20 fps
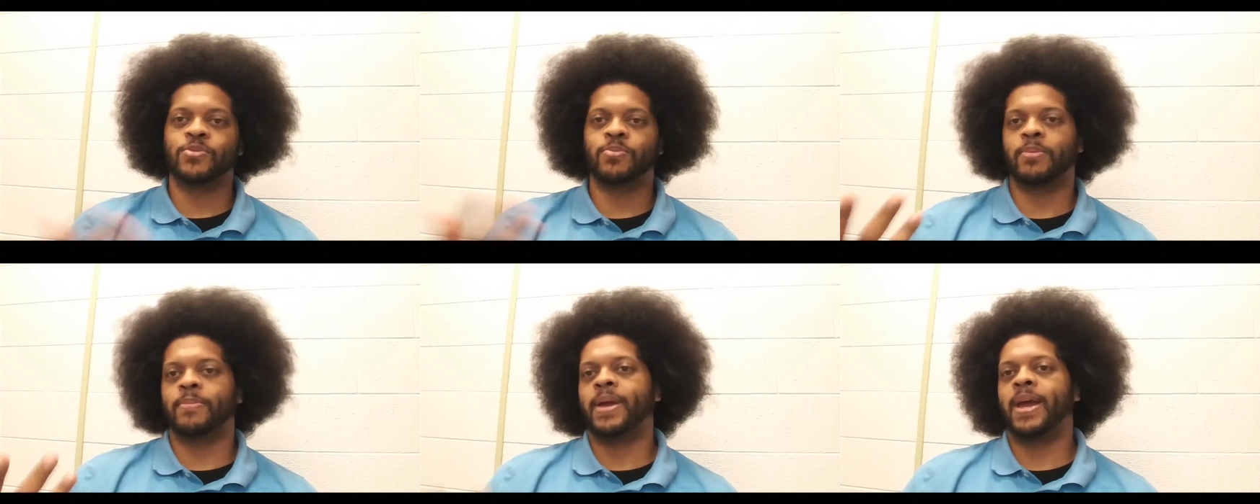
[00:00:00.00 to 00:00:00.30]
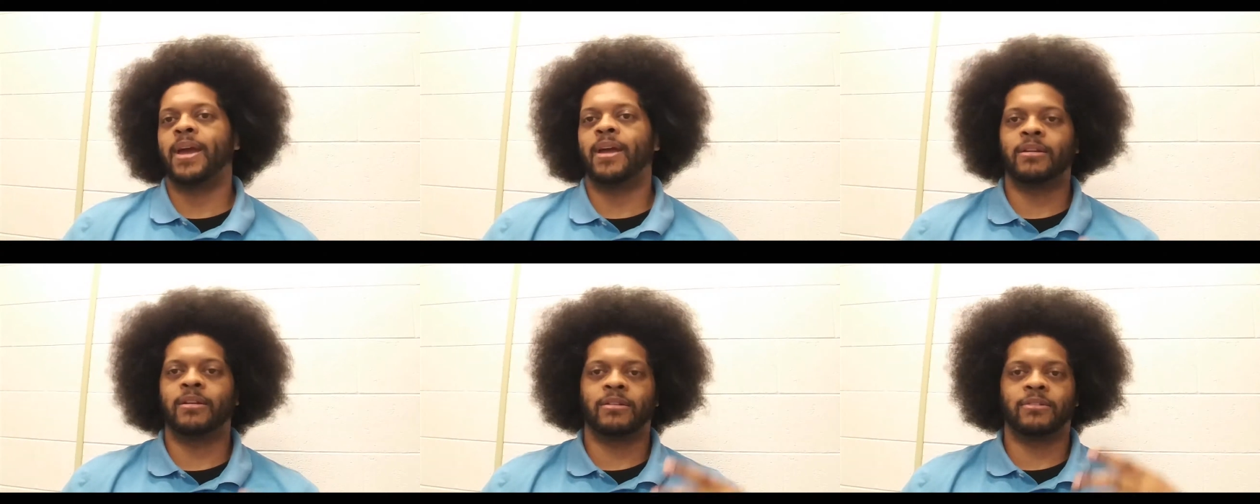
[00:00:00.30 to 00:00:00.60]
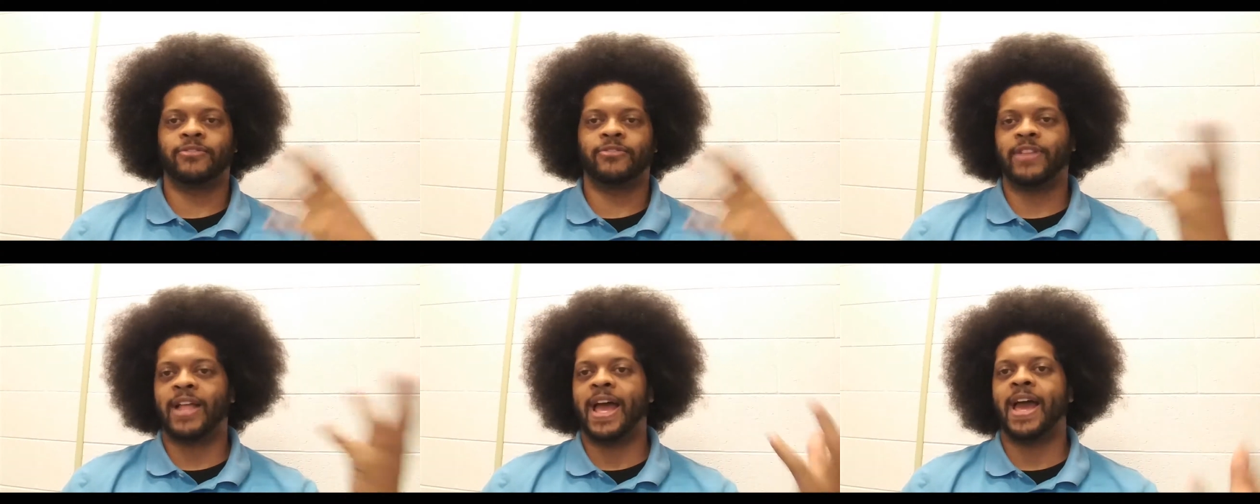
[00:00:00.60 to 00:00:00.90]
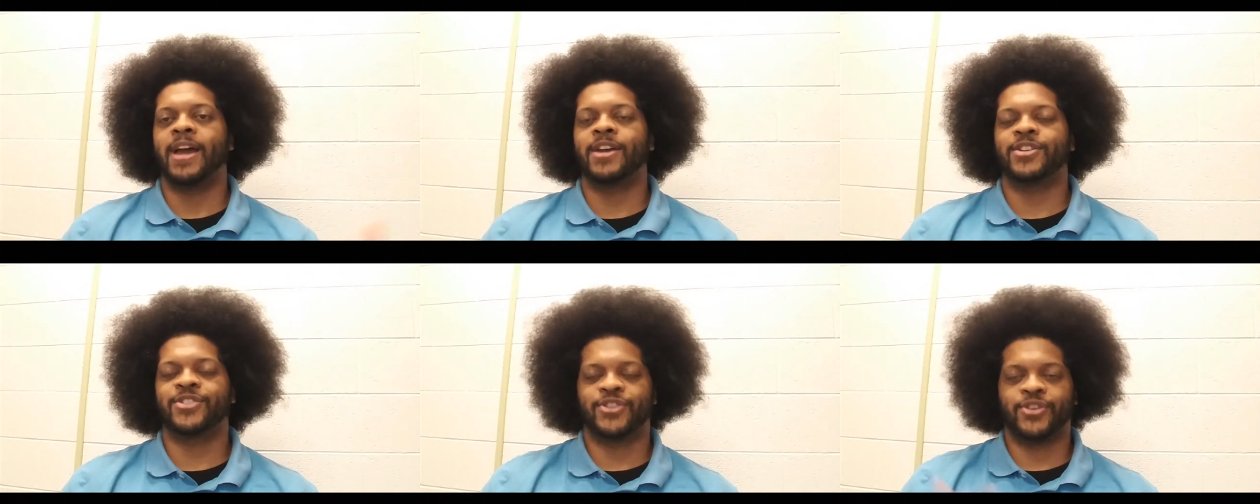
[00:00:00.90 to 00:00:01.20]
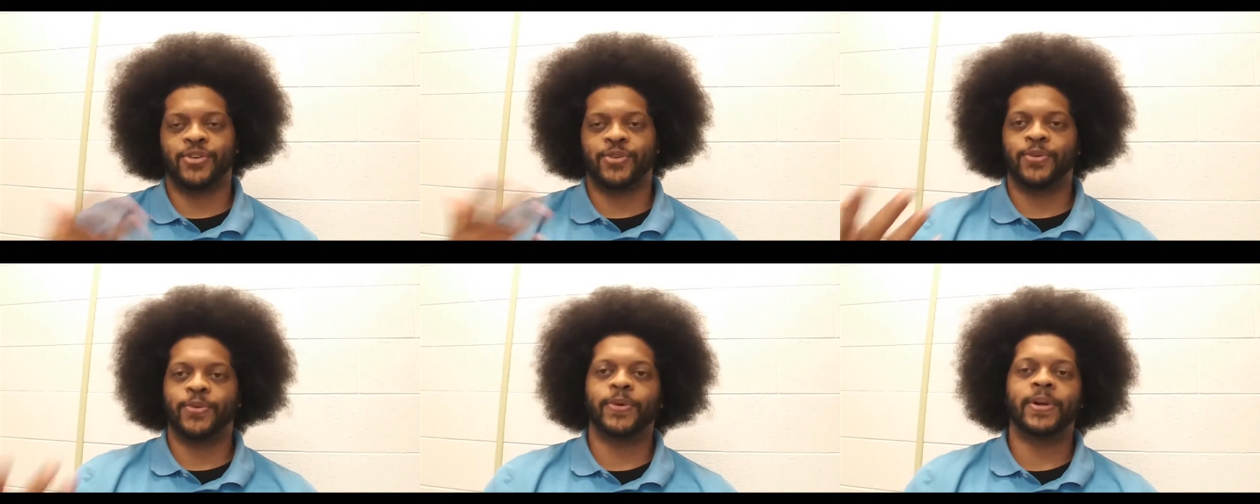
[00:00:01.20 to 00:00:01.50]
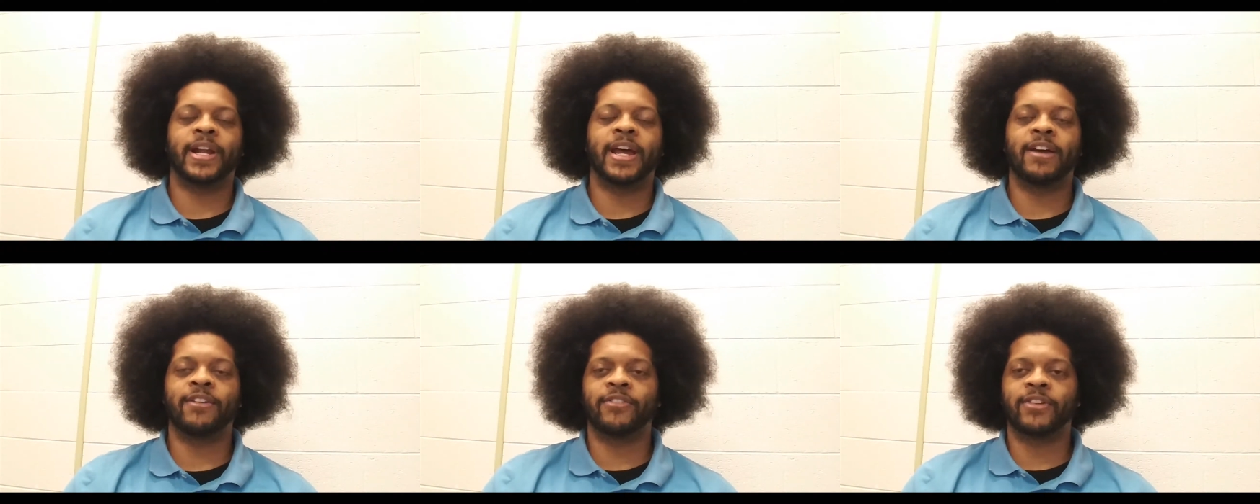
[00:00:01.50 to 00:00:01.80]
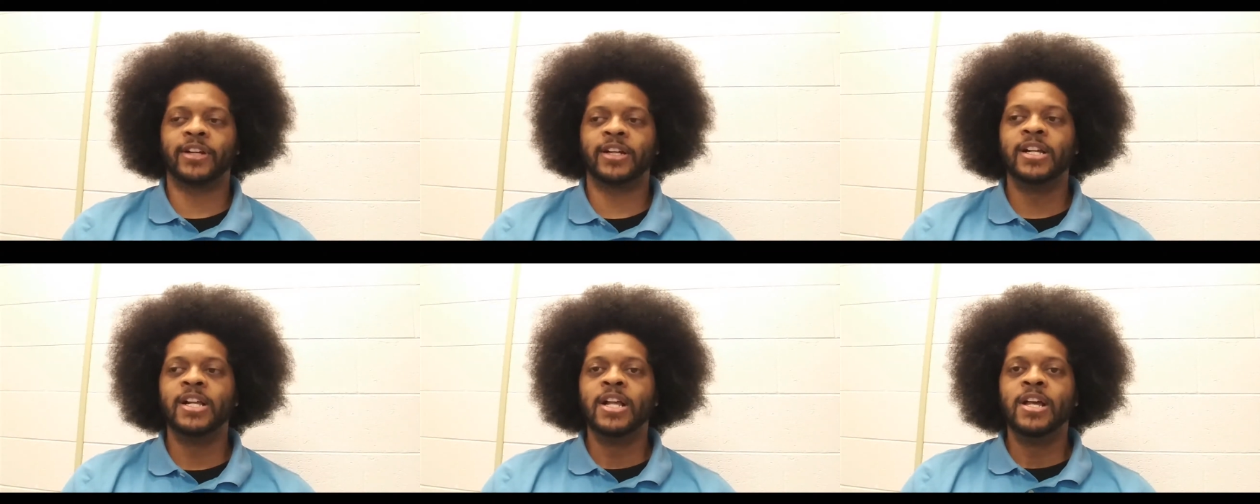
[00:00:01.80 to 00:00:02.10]
or Superman or Flash or
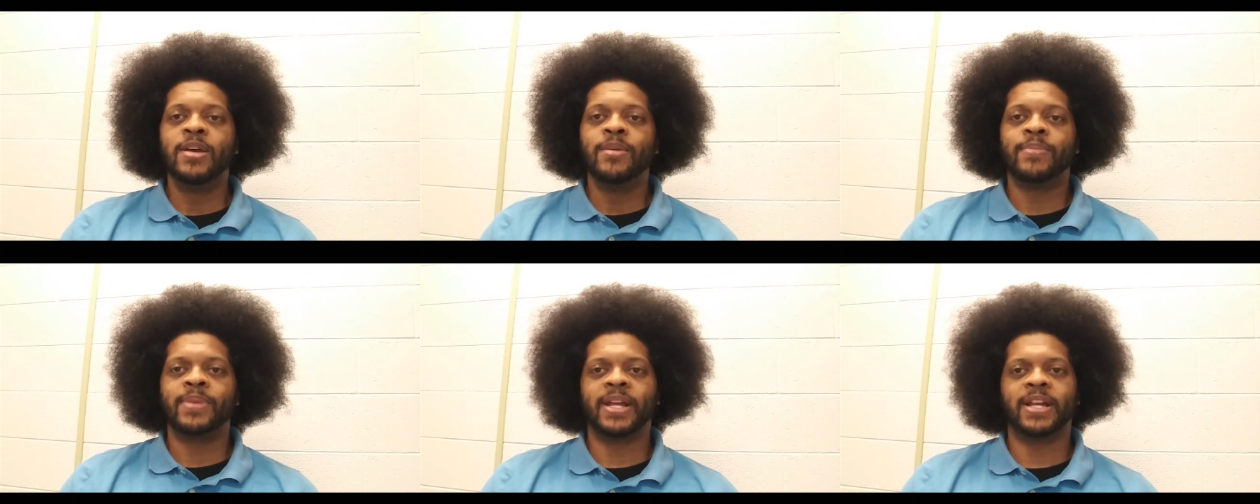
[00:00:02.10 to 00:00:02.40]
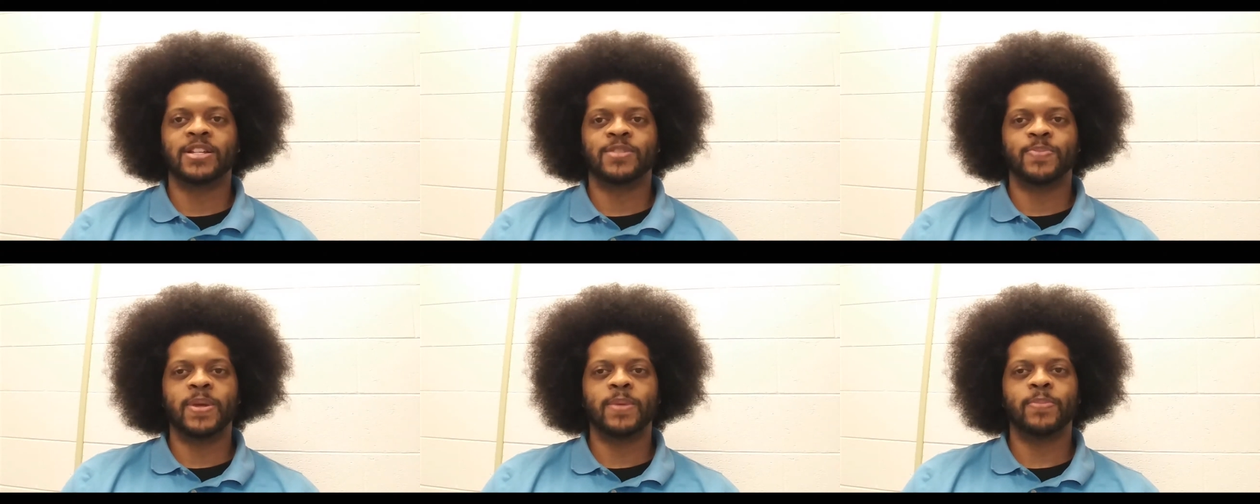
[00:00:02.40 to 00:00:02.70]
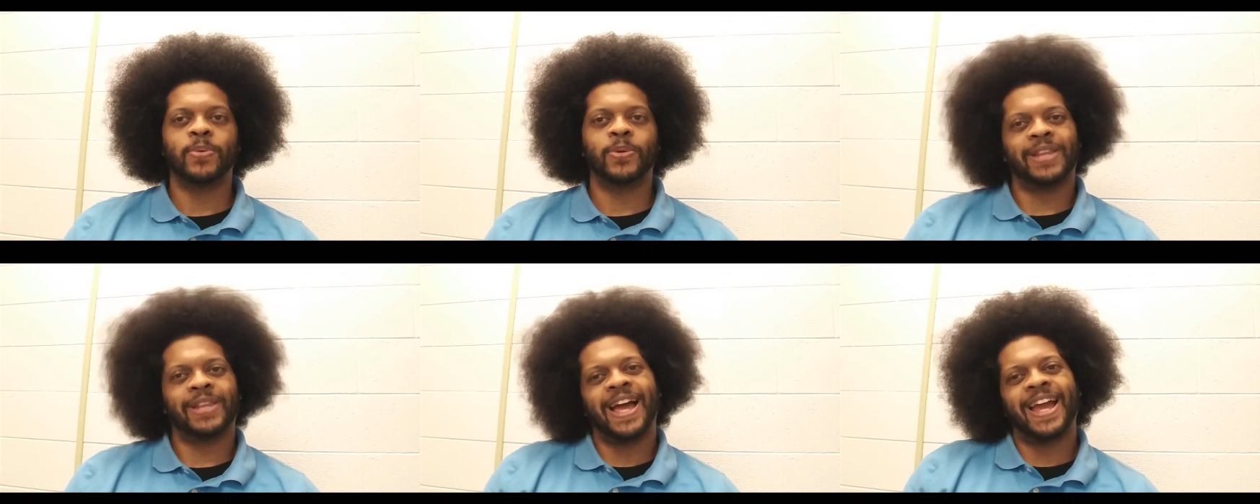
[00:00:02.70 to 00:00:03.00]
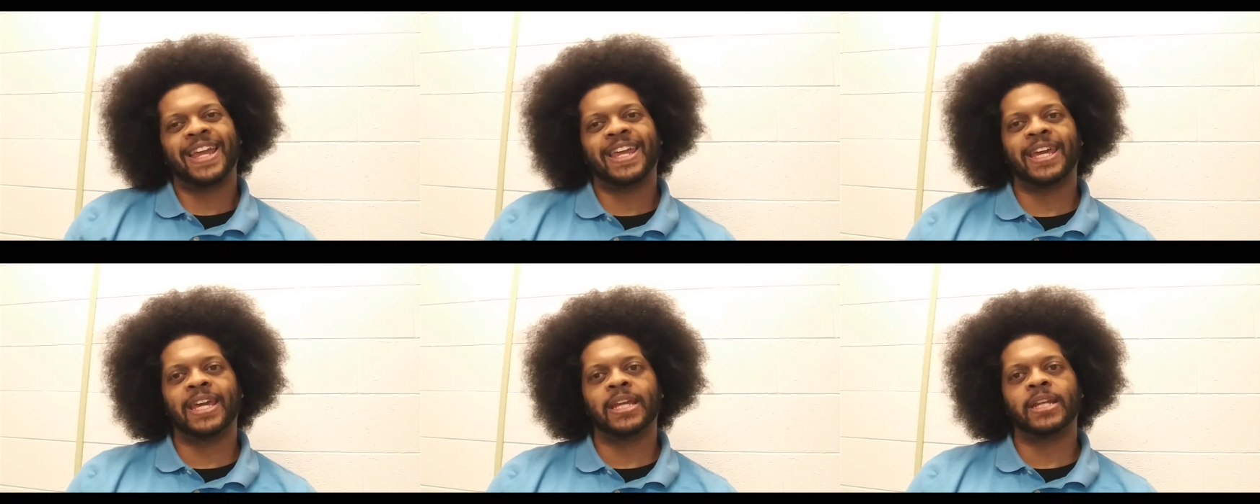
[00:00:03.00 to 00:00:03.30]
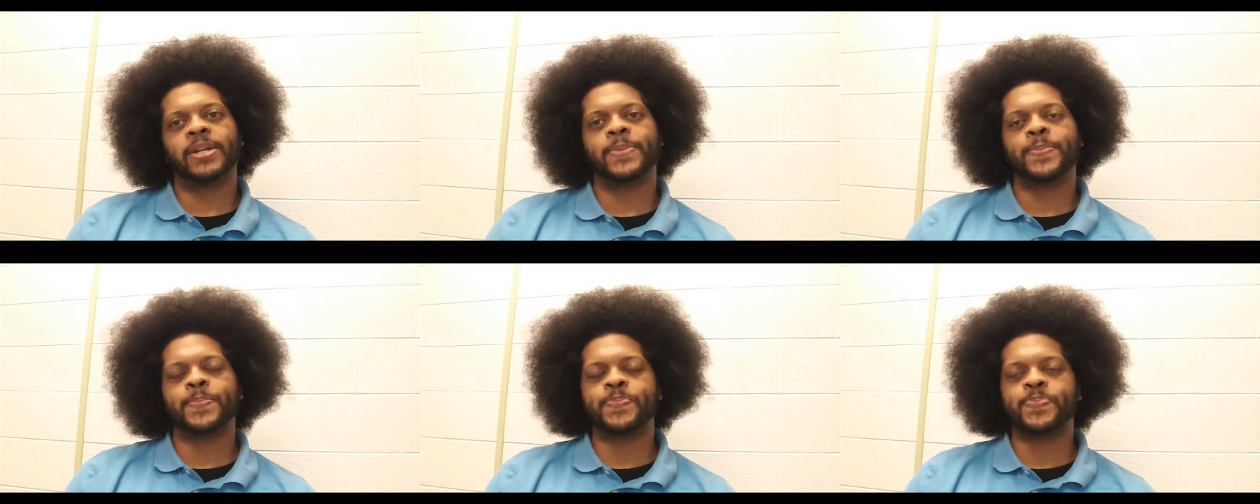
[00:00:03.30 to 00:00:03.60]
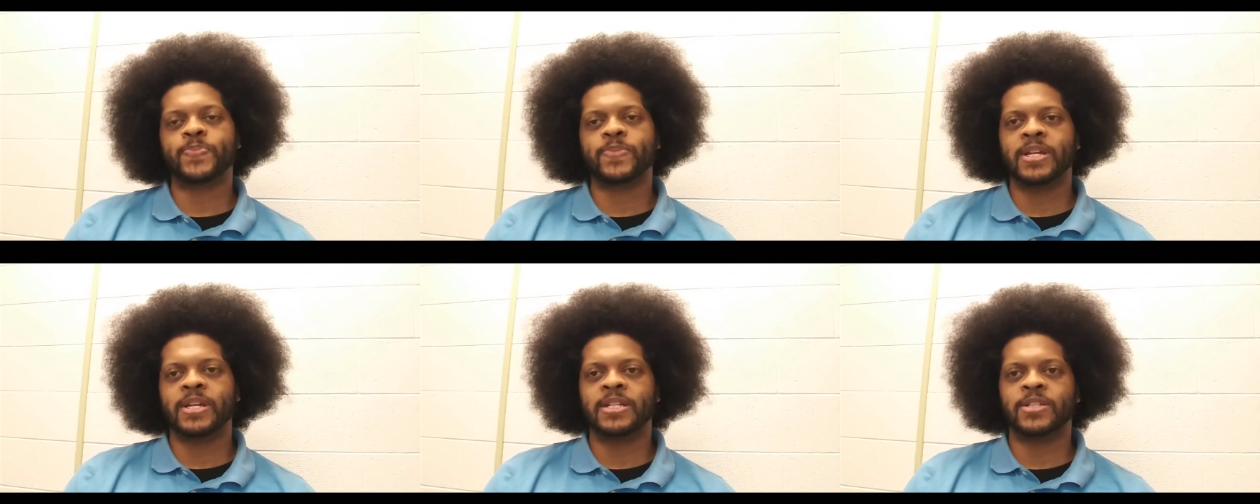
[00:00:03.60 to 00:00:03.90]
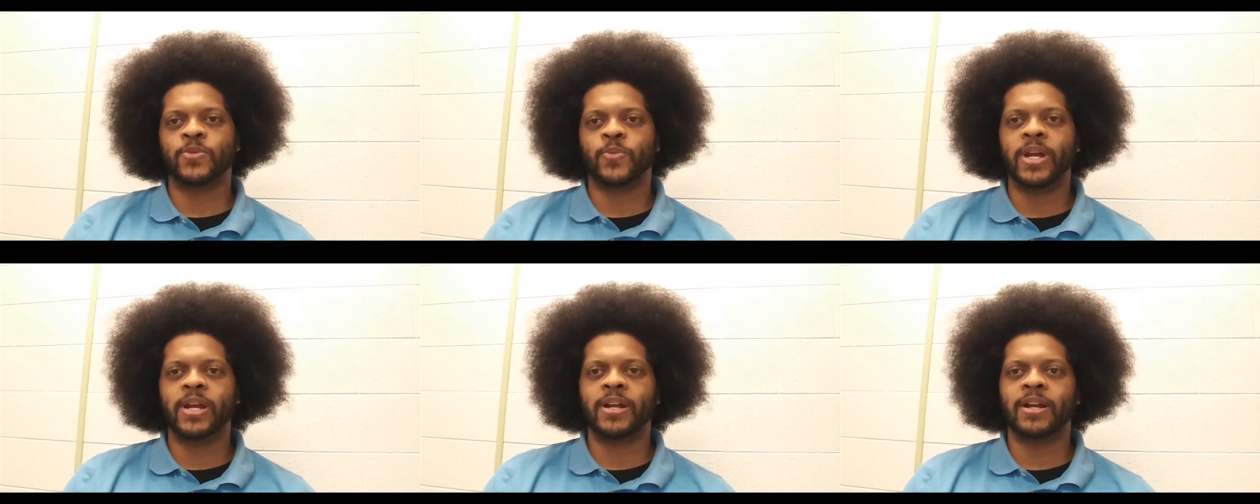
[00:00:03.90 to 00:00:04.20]
whatever because people like it,
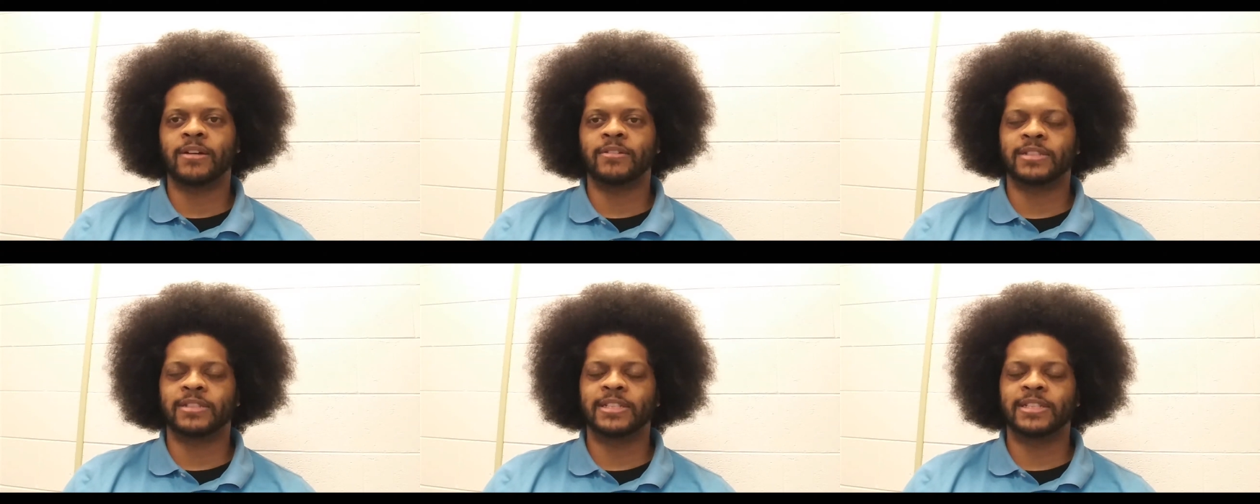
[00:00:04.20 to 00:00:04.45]
it's weird.